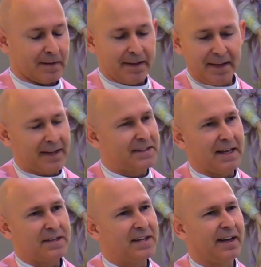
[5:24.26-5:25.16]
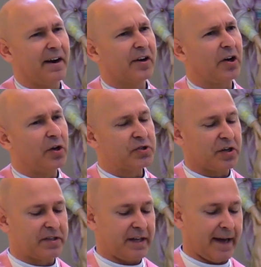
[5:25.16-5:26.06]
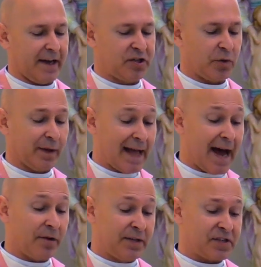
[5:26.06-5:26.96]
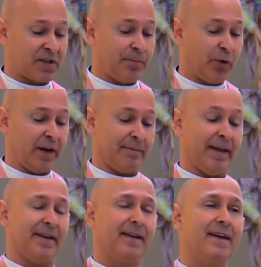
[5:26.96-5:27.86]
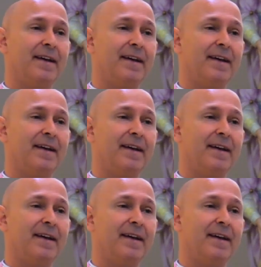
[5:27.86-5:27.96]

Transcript: I think it's easy in our culture today to allow disappointment